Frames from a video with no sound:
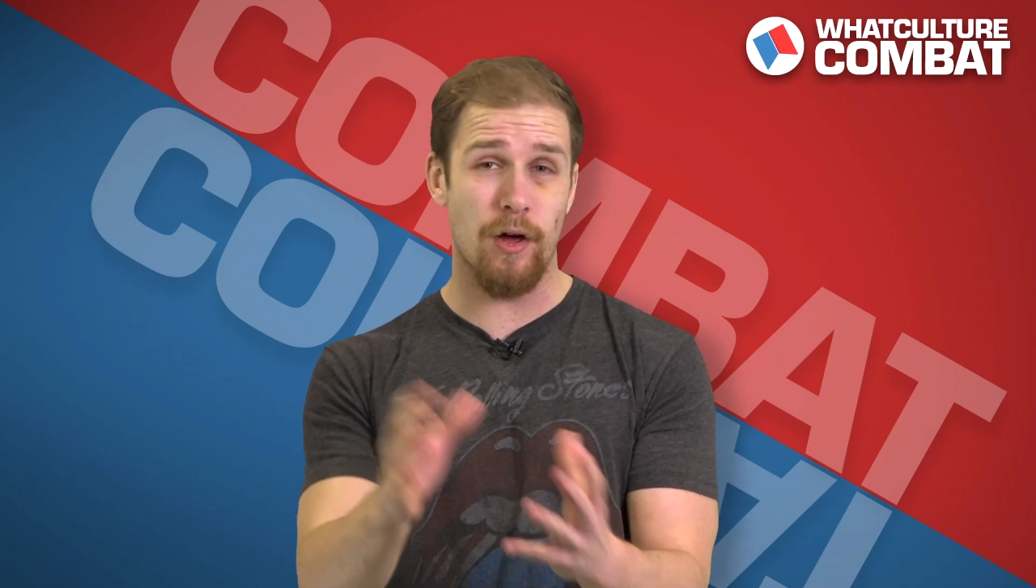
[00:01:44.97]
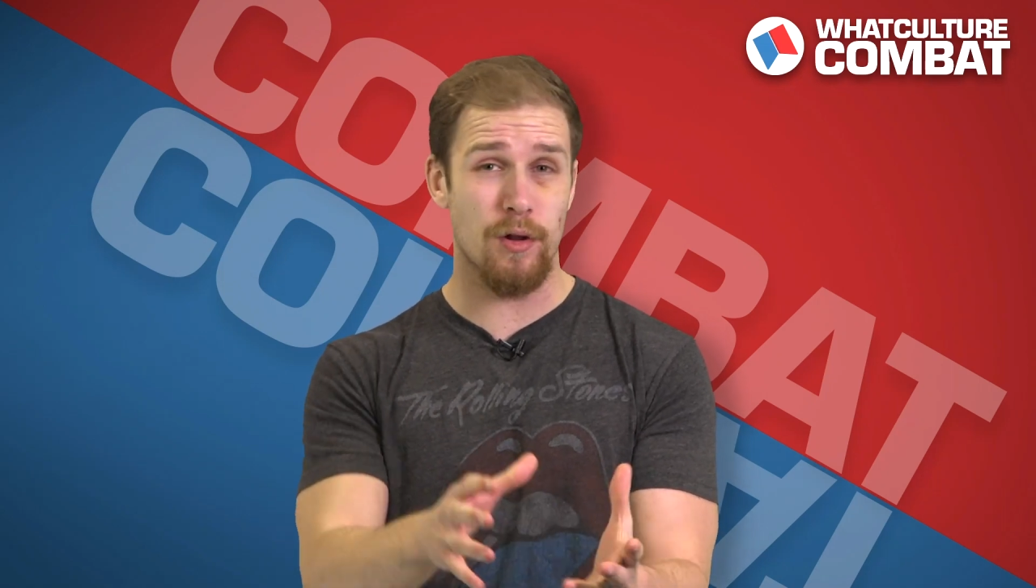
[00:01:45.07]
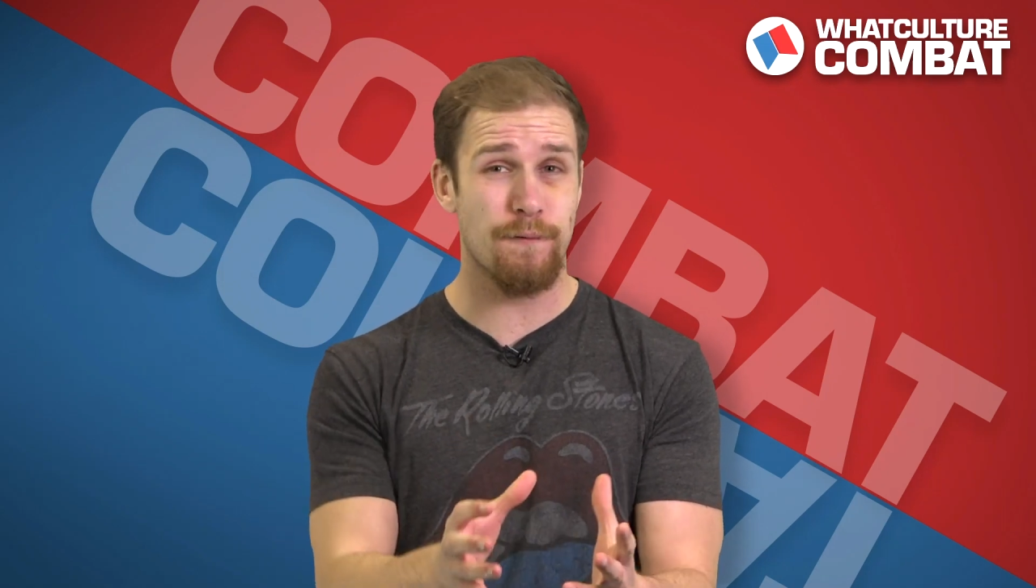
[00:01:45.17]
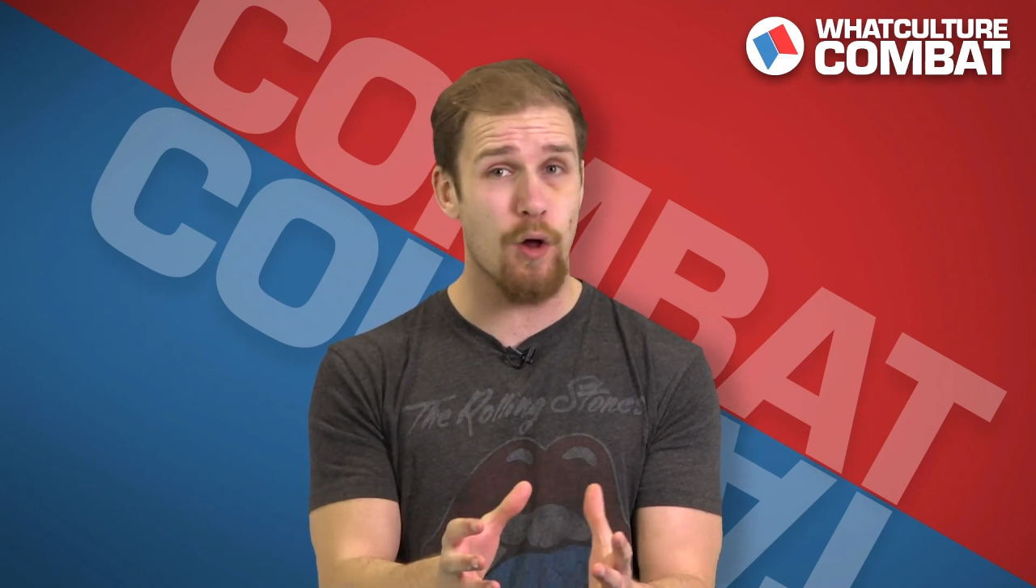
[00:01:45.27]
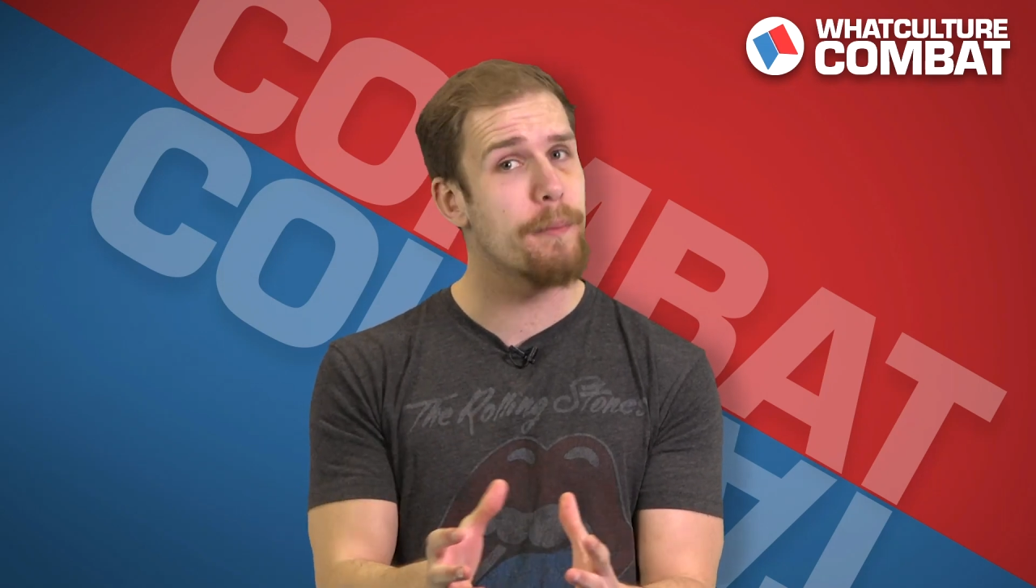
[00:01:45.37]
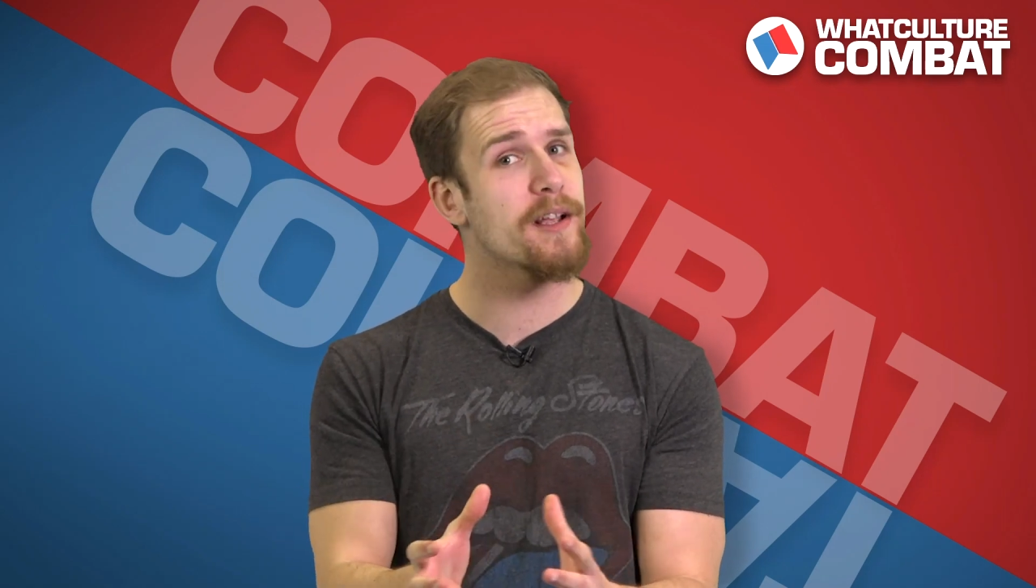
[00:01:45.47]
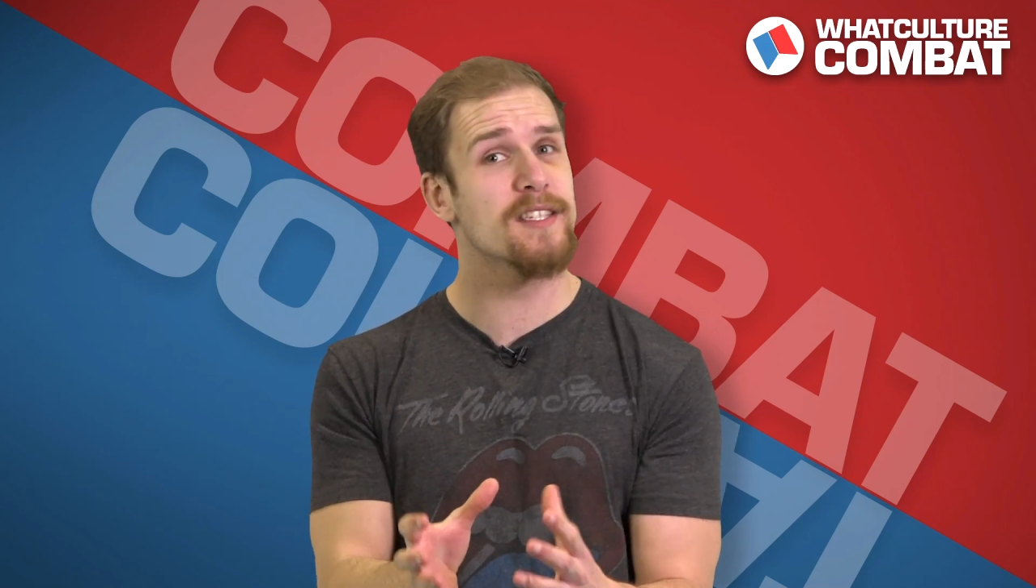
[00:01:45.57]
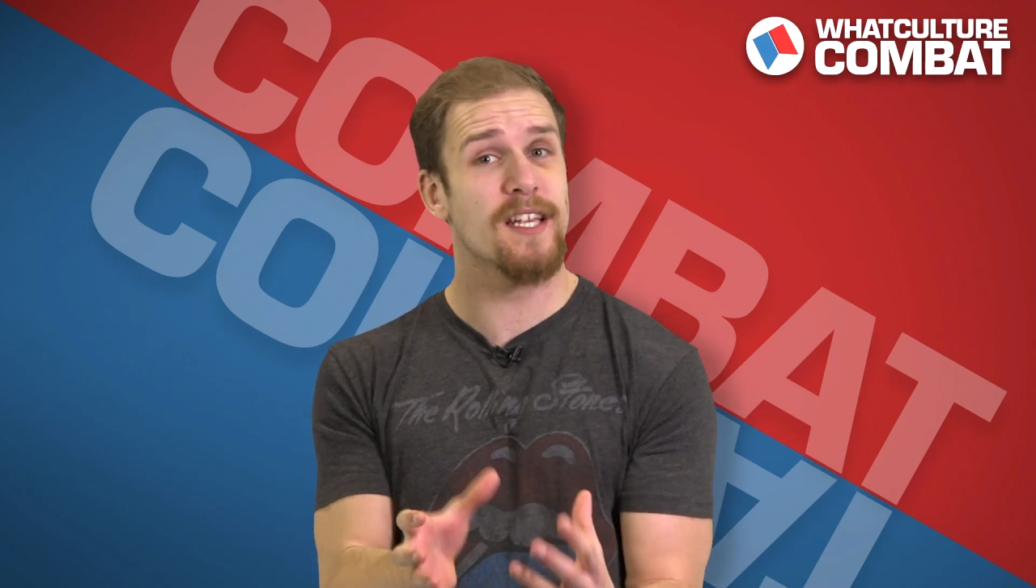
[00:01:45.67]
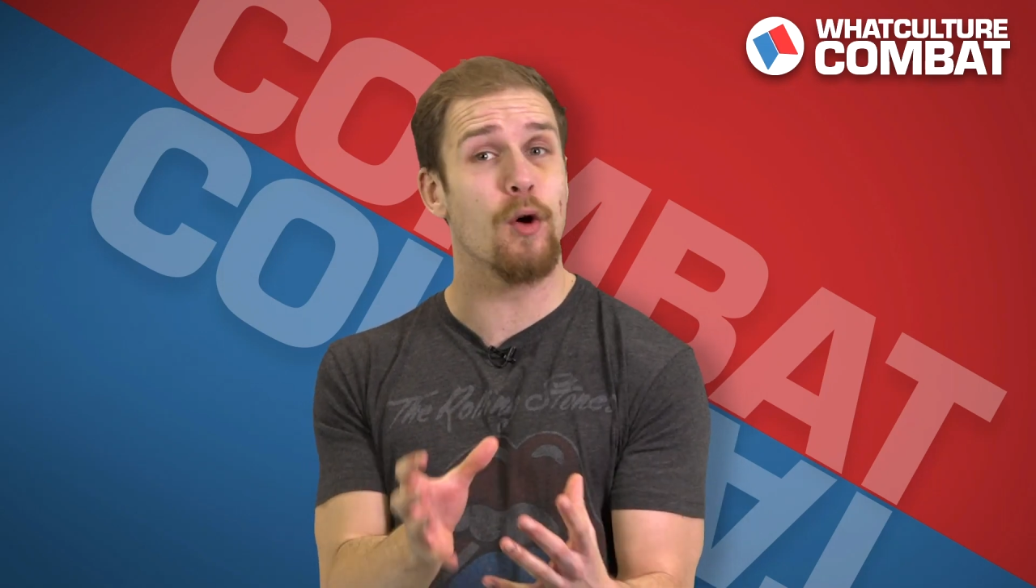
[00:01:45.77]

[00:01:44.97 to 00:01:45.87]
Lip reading: on the floor because I